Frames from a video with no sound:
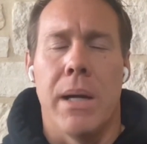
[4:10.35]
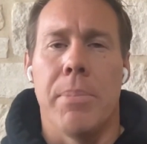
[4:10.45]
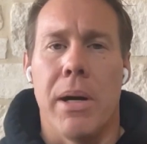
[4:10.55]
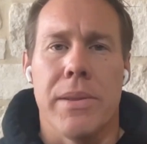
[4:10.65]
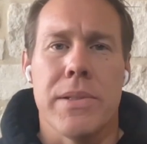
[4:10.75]

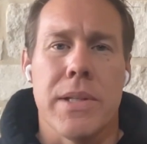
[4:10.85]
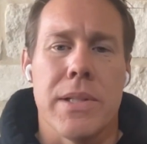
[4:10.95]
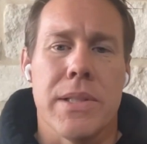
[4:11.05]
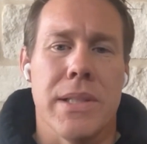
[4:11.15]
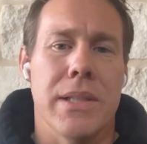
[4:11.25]

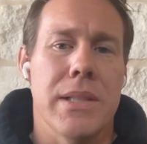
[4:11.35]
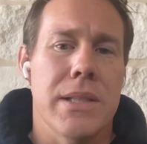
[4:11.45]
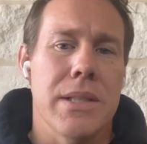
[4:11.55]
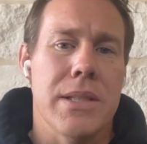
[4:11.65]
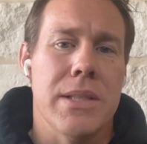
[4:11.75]
Hypothesis
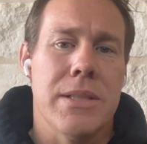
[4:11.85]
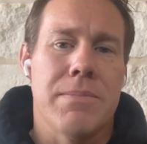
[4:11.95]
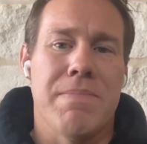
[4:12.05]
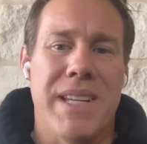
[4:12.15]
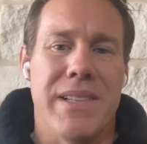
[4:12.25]

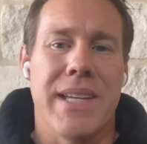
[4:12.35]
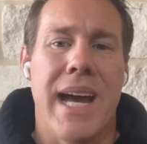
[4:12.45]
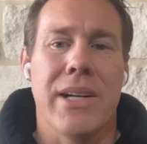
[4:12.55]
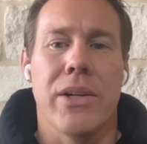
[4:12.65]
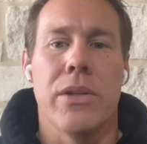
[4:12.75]
is an
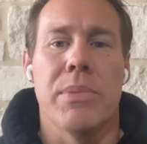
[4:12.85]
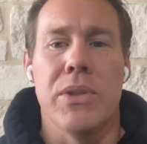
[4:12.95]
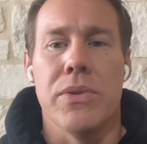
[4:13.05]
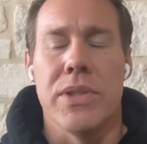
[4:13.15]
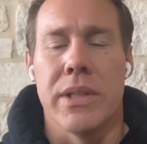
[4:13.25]
attacker could
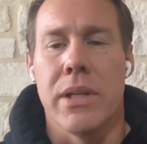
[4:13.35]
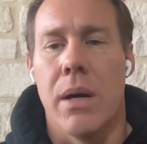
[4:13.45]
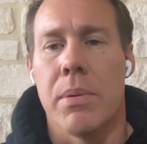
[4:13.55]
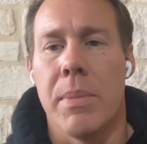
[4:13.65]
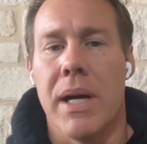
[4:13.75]
be using
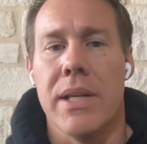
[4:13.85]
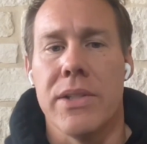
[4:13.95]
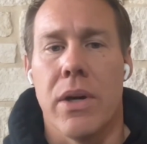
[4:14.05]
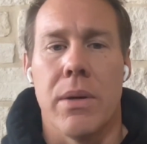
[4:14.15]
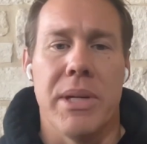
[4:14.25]

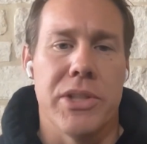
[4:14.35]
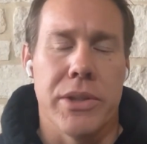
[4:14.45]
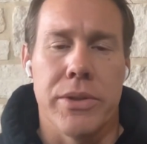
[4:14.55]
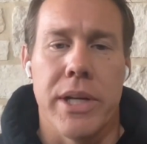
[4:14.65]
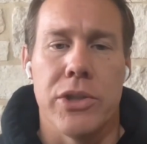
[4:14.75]
compromised
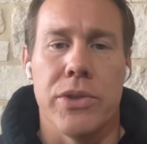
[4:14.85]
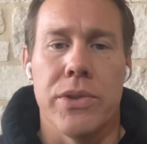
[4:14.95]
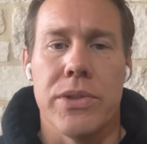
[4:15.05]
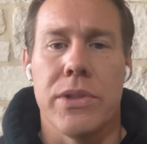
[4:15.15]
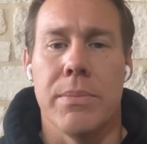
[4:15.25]
automation
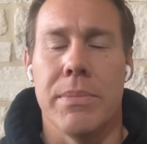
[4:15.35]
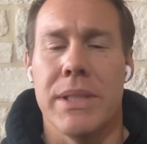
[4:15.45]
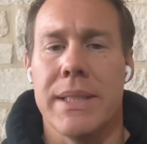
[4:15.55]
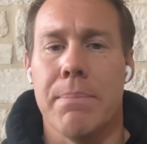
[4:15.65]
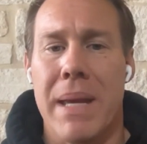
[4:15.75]
credentials
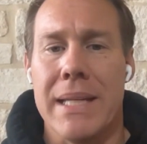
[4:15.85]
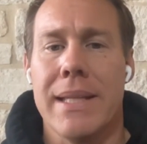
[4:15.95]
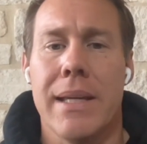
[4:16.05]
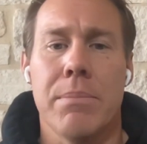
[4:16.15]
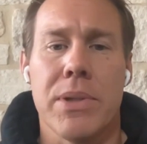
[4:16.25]
to
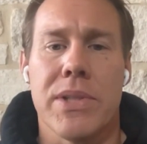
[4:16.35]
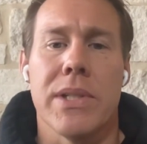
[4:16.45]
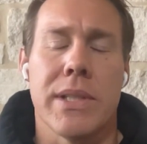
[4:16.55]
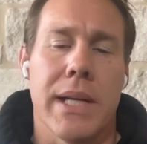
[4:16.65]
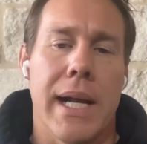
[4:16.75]
maintain
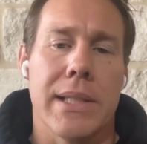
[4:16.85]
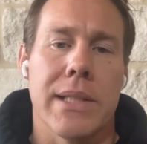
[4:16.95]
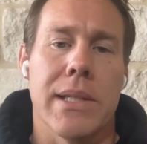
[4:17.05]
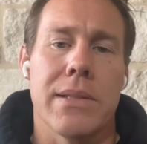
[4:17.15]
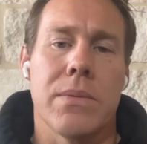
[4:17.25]
persistent
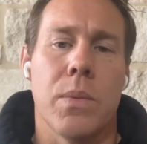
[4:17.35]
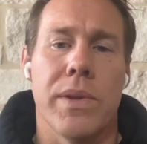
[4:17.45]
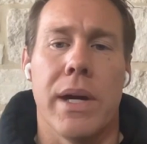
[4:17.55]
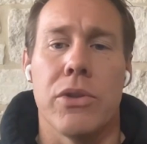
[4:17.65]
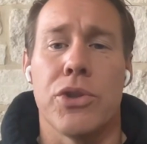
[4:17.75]
access
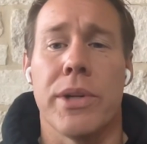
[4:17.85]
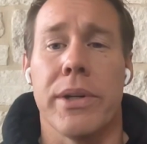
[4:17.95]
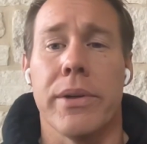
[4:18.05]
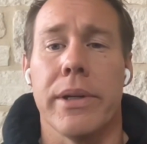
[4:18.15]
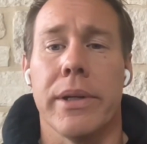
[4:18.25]
without
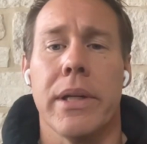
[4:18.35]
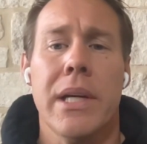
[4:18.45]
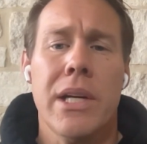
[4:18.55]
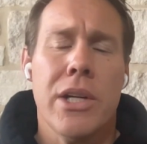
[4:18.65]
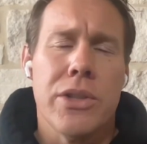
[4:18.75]
triggering
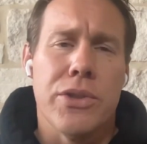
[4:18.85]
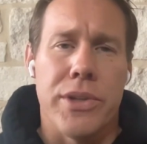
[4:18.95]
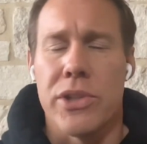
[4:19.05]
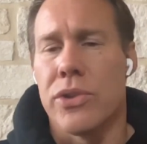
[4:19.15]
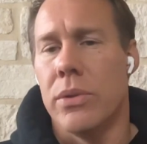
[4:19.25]

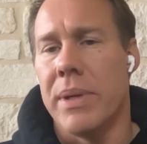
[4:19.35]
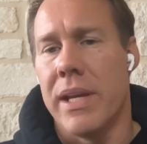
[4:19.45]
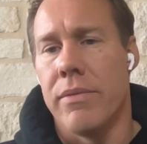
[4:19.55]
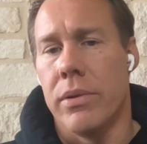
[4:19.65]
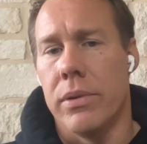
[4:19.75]
traditional
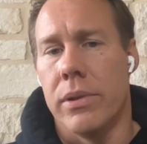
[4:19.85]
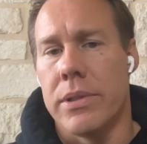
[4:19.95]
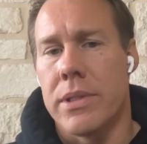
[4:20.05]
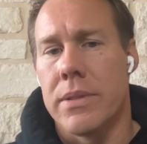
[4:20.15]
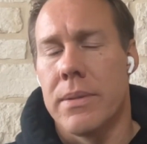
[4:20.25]
behavioral
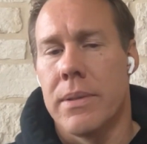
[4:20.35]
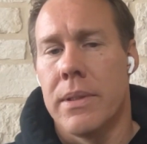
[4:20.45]
alerts.